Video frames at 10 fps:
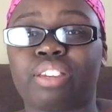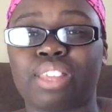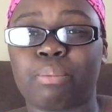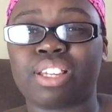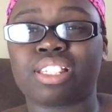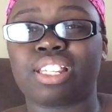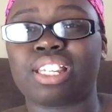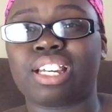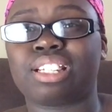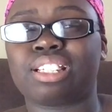if that makes any
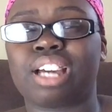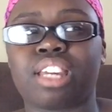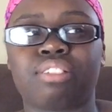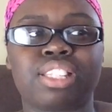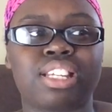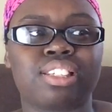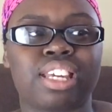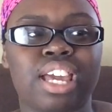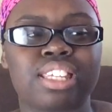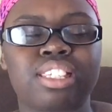kind of sense, I
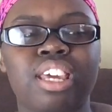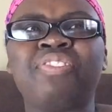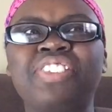guess.